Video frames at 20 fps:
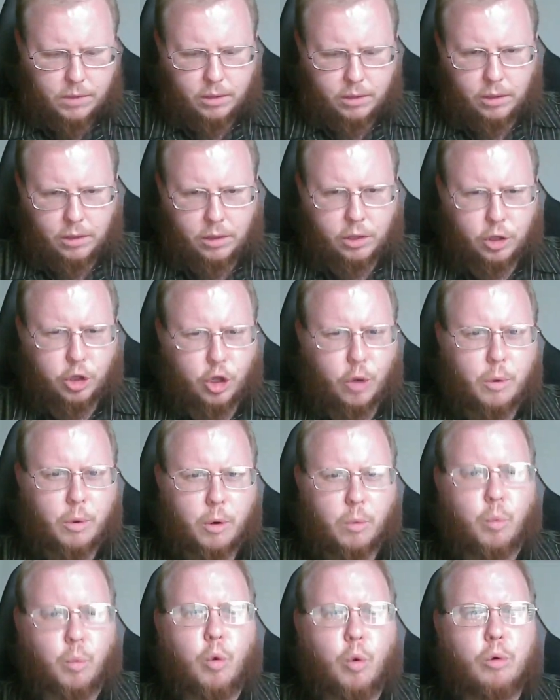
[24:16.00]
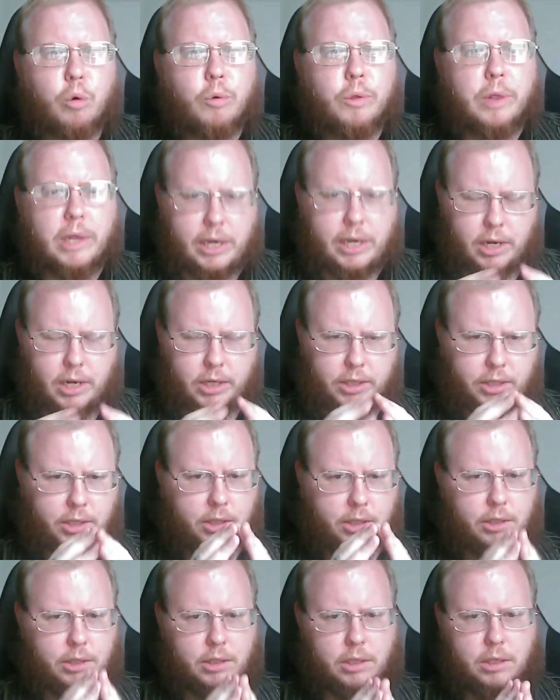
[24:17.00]
lower
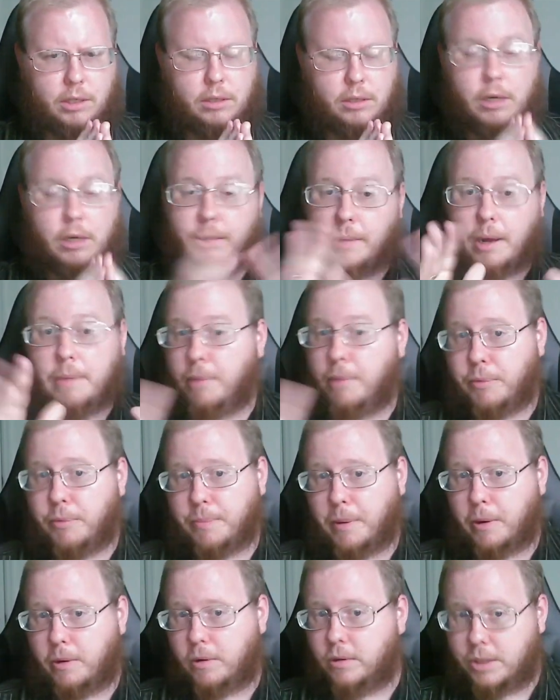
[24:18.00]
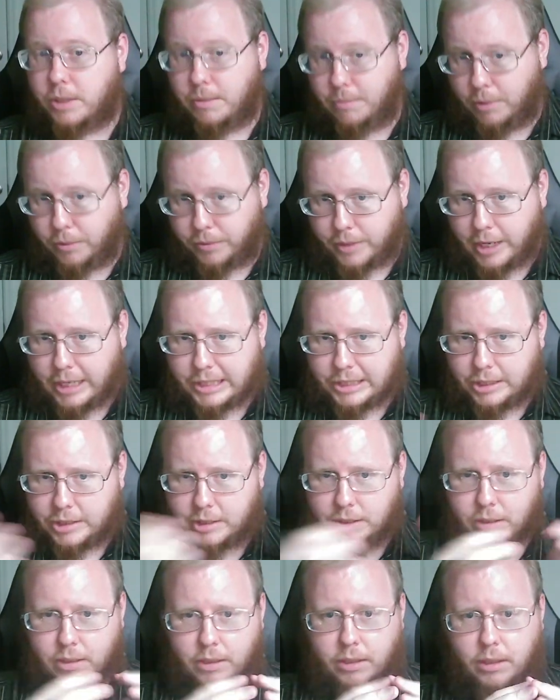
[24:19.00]
worldliness on, on both partners in both
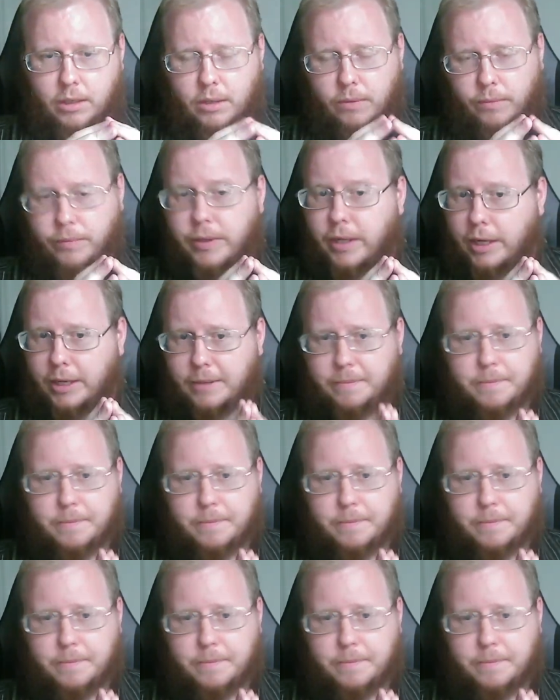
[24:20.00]
cases, really.